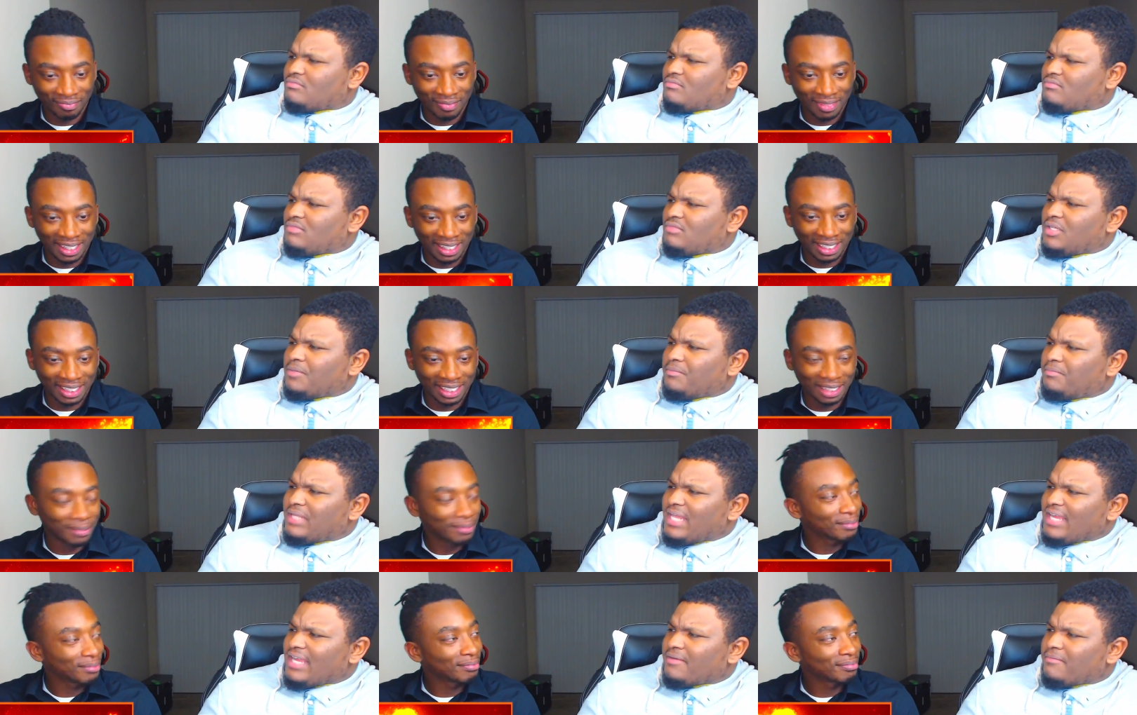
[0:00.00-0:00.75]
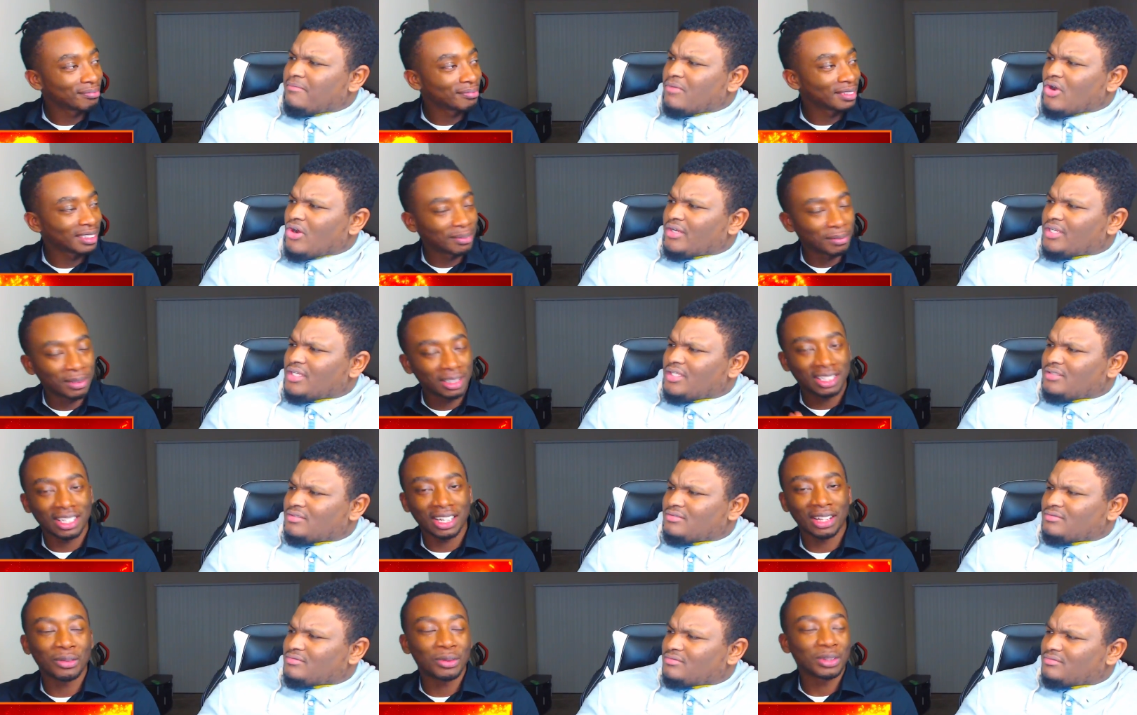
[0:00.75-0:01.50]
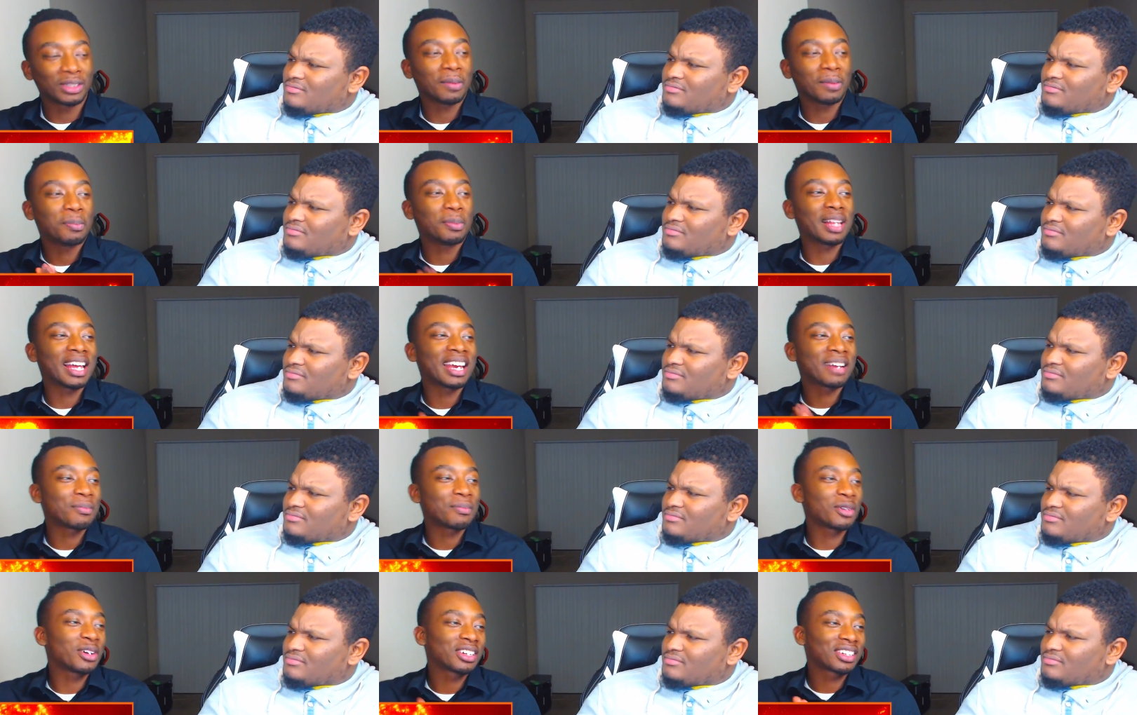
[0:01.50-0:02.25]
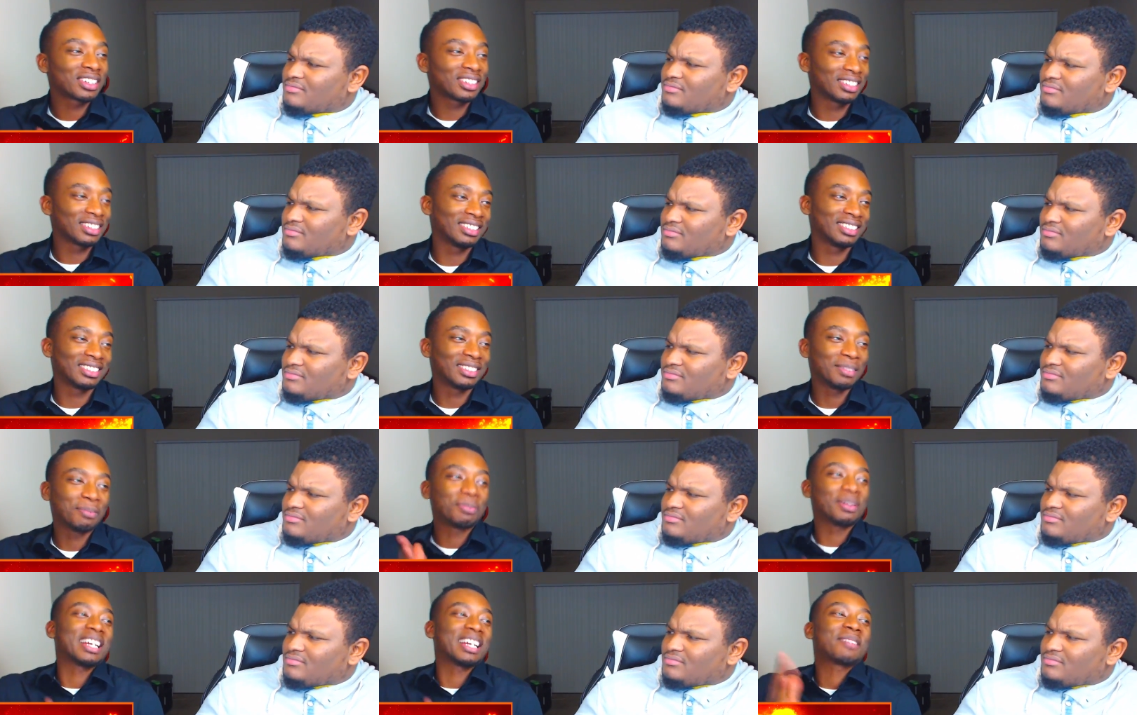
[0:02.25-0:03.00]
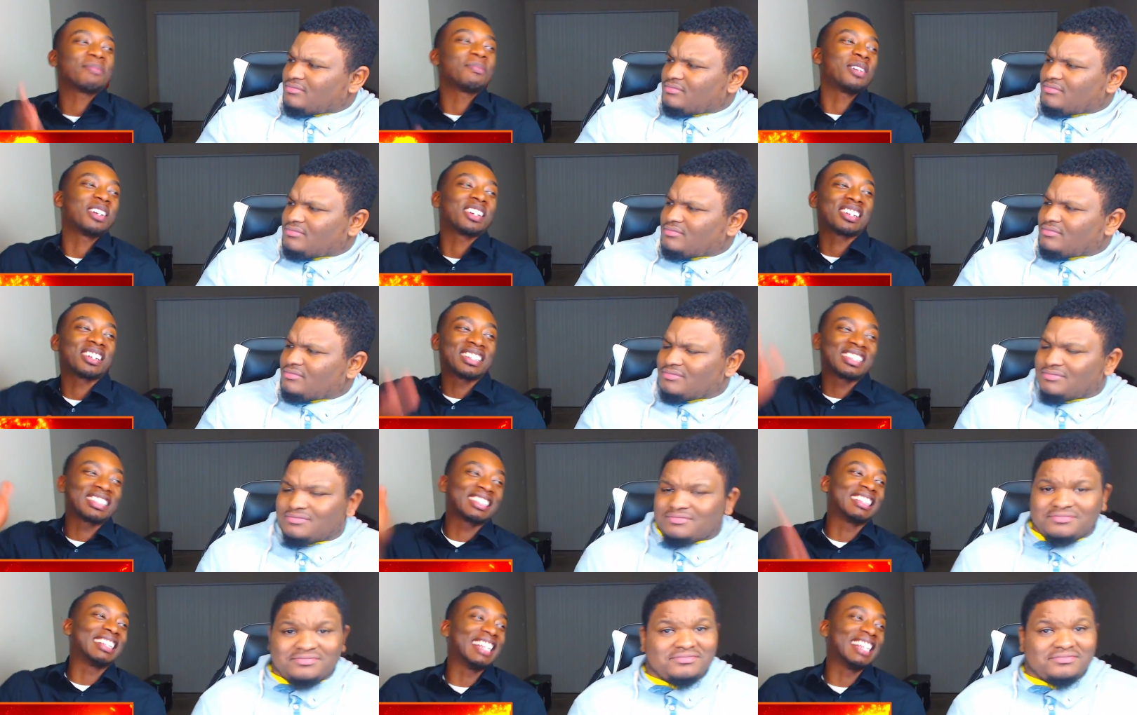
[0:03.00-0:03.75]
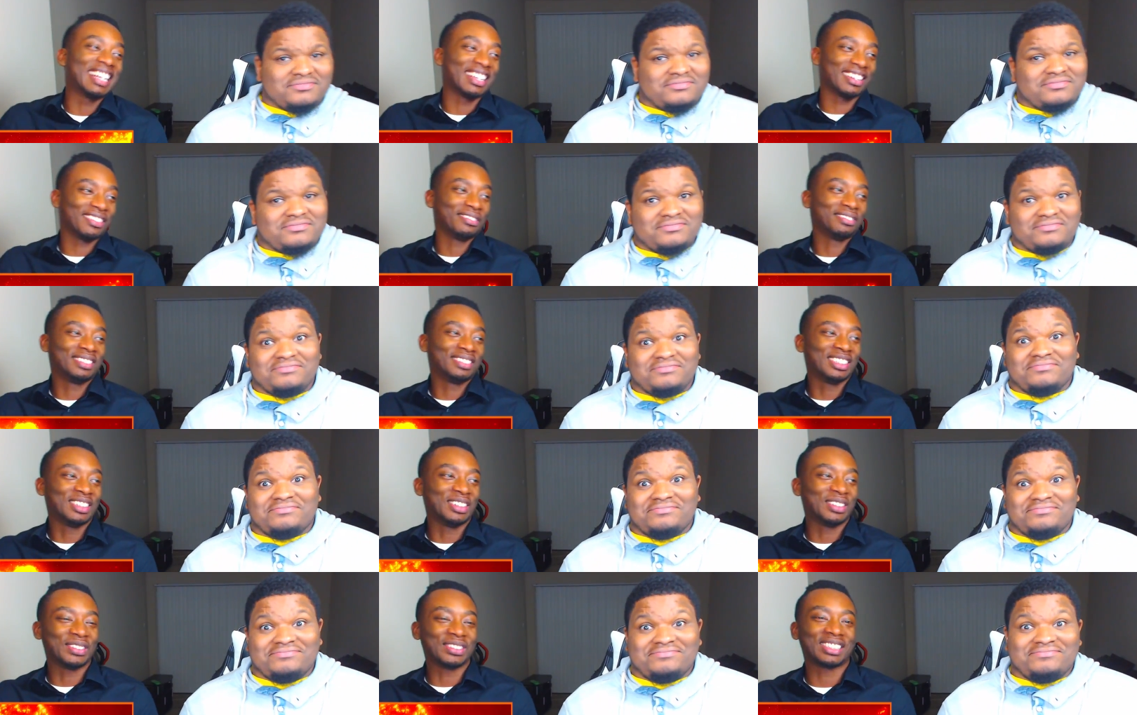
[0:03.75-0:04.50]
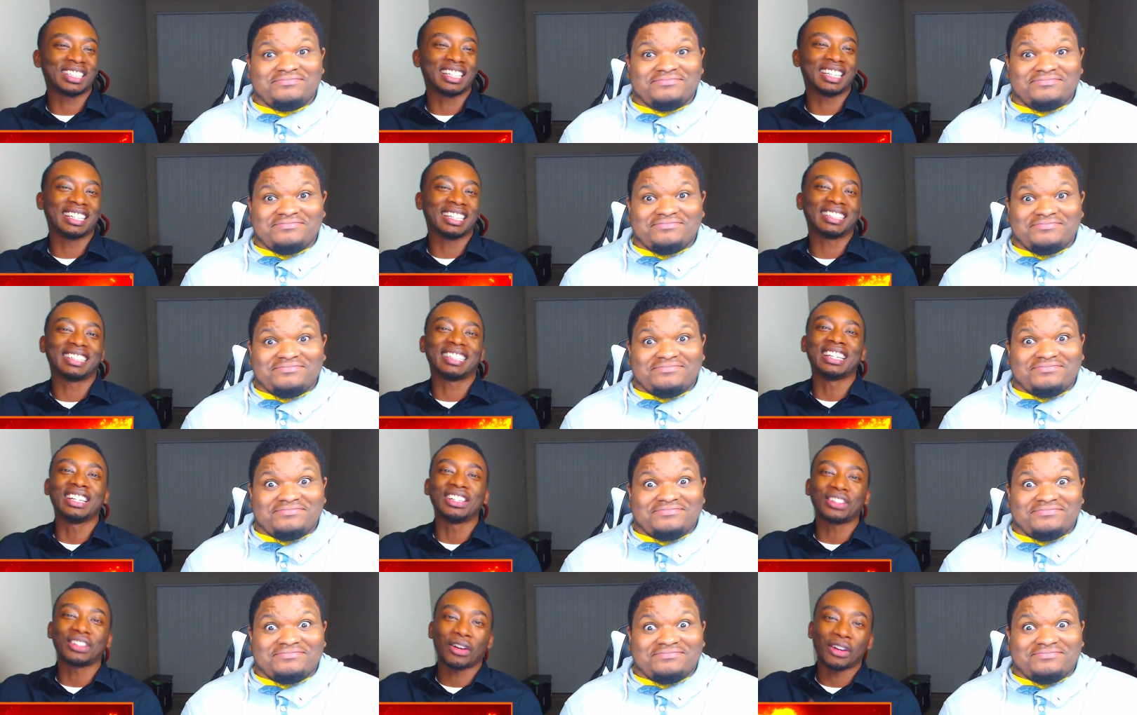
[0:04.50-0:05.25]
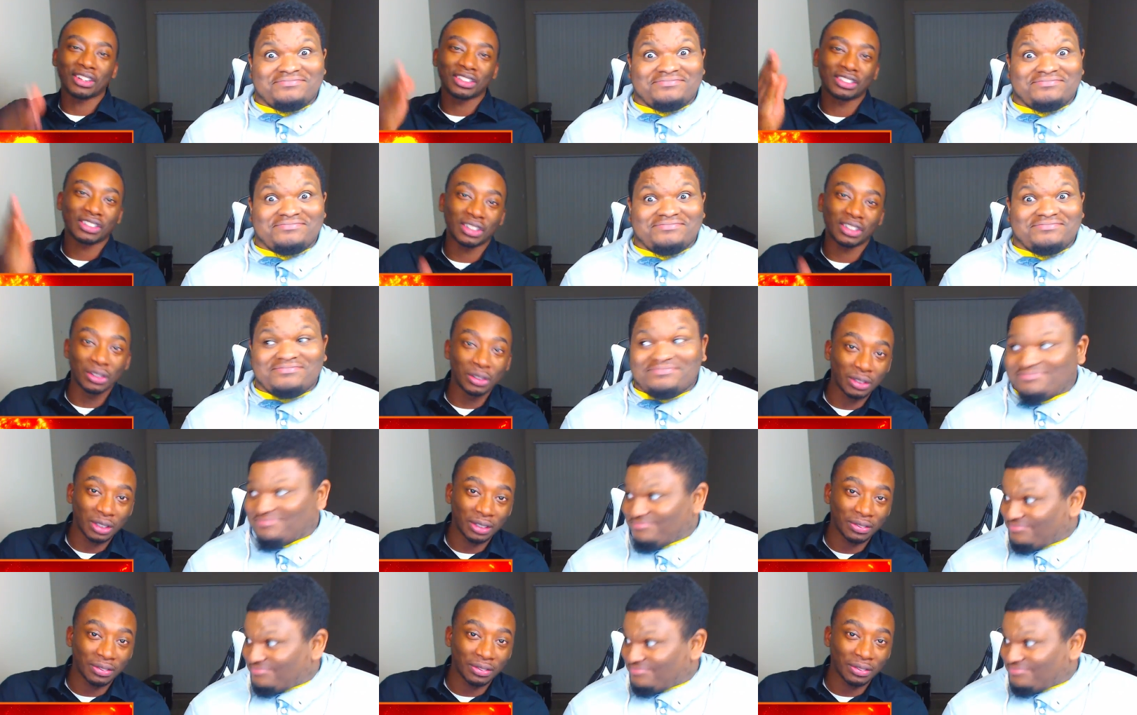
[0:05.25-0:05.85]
Speaker 1: The black market? You tell them what the black market is. The black market is lit. You know what I'm saying? These are exclusive